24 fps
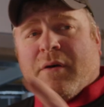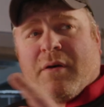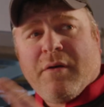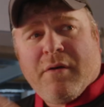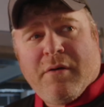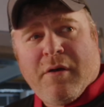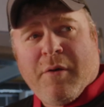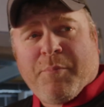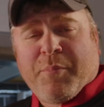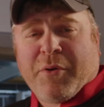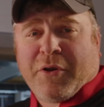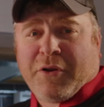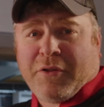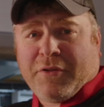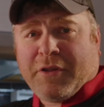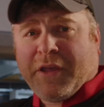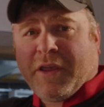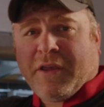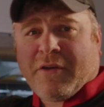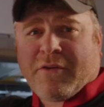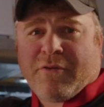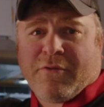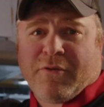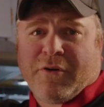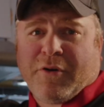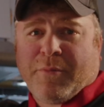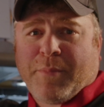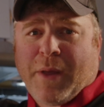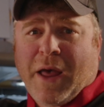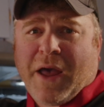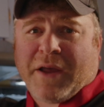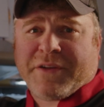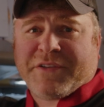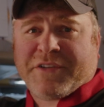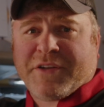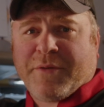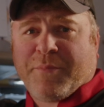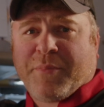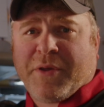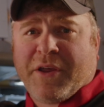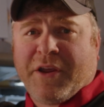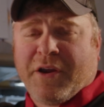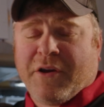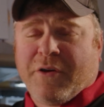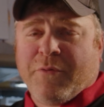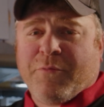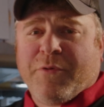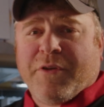I'll put a link or a box up
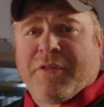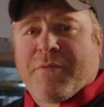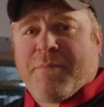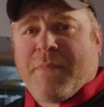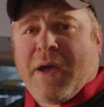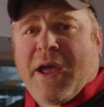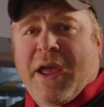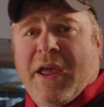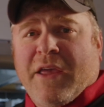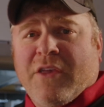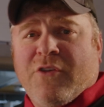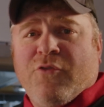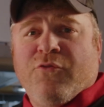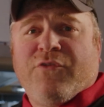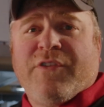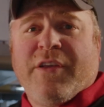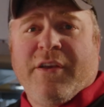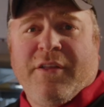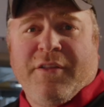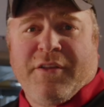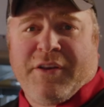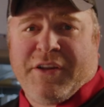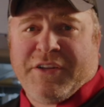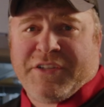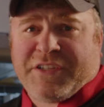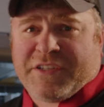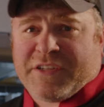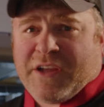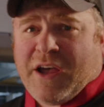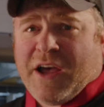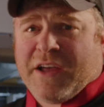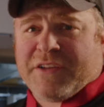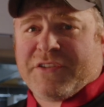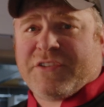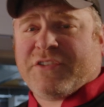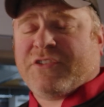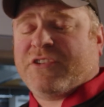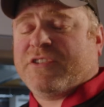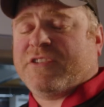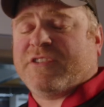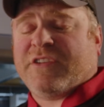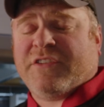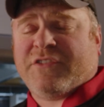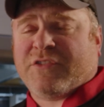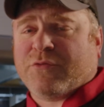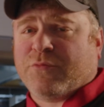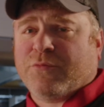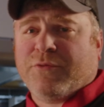here with my utility sauce.
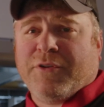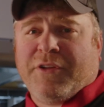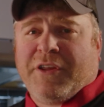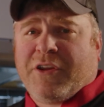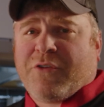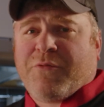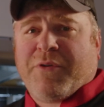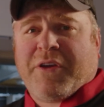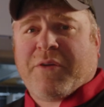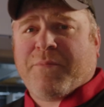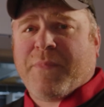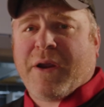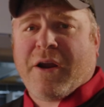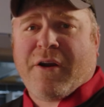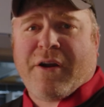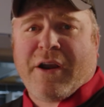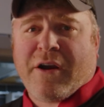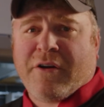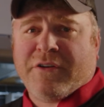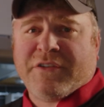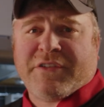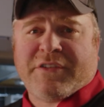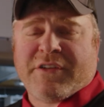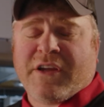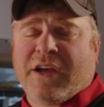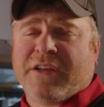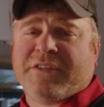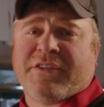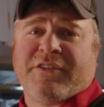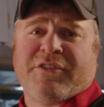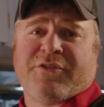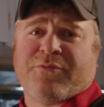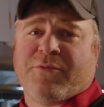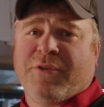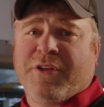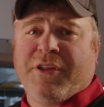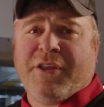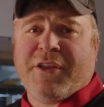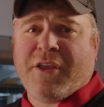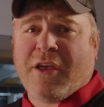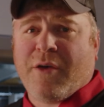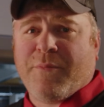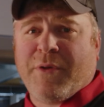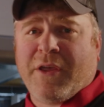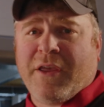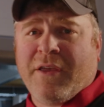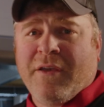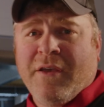It's a really quick marinara sauce. It's really
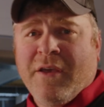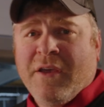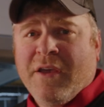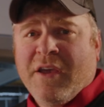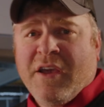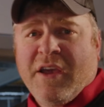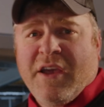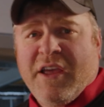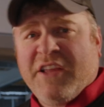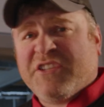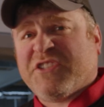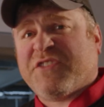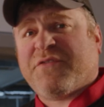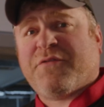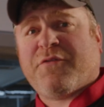yummy. It's